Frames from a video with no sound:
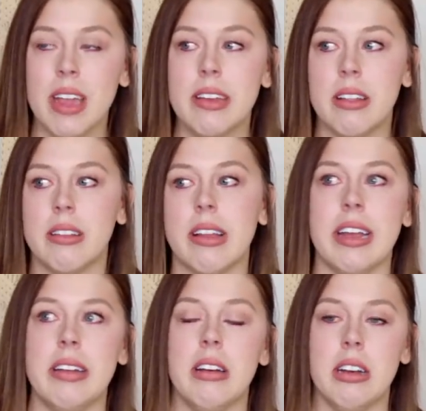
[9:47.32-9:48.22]
in the
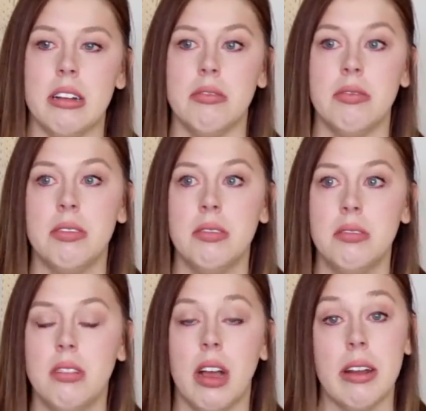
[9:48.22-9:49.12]
line of
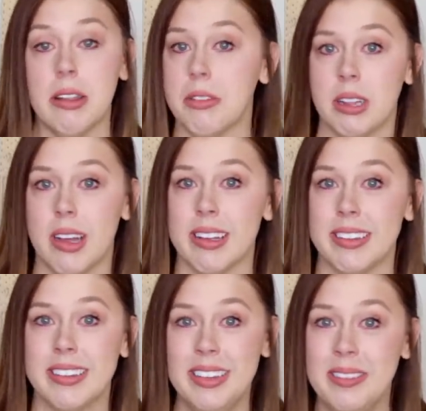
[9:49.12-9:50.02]
another
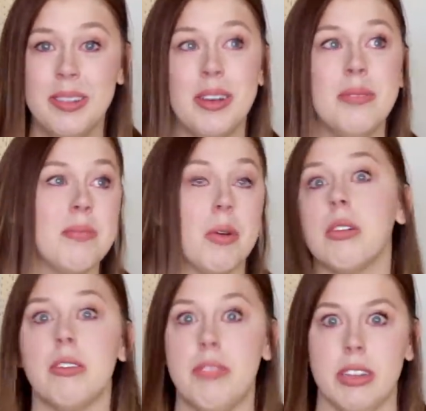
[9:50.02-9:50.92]
loss
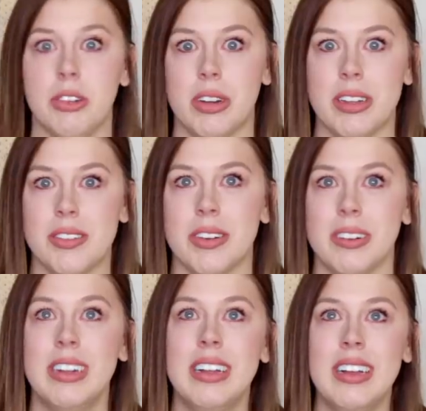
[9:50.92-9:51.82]
or a failed
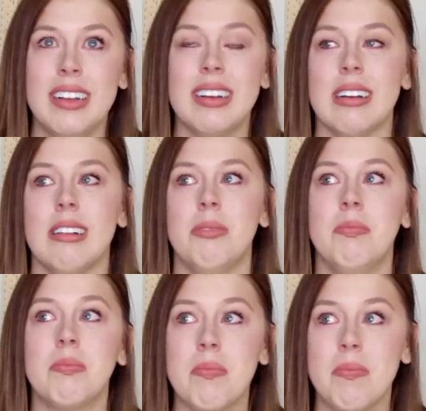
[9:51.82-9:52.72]
transfer. Um,
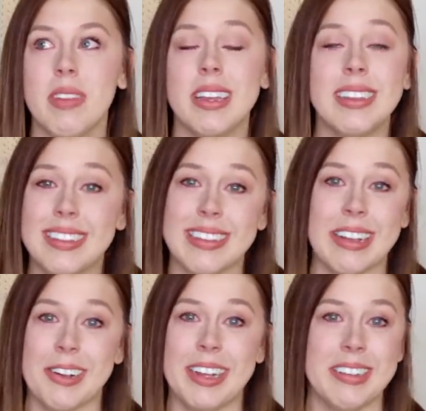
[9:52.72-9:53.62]
it's
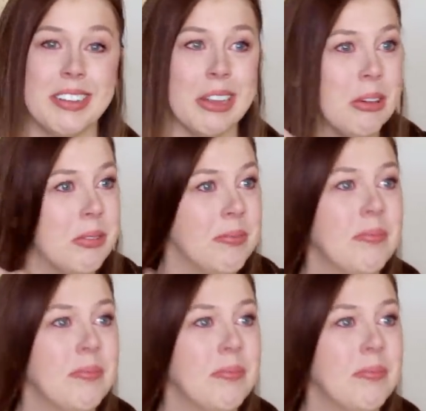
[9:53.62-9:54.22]
scary, so.